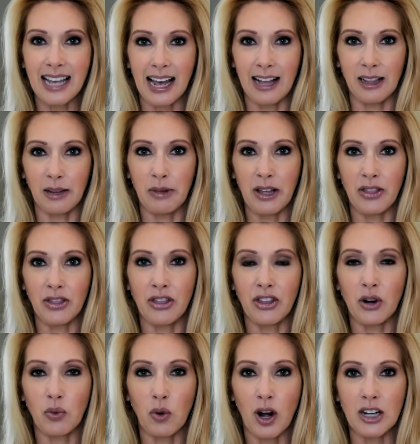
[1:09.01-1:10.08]
the element
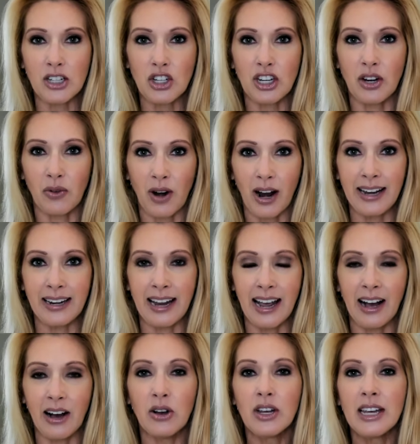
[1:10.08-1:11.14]
they're watching right
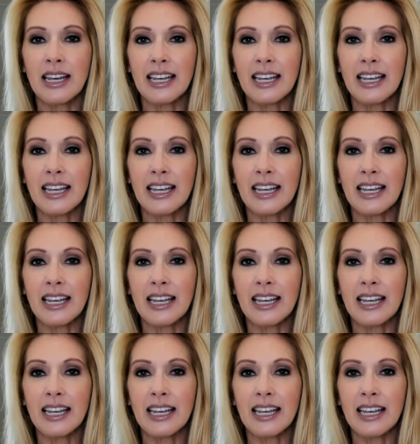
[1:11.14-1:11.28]
now.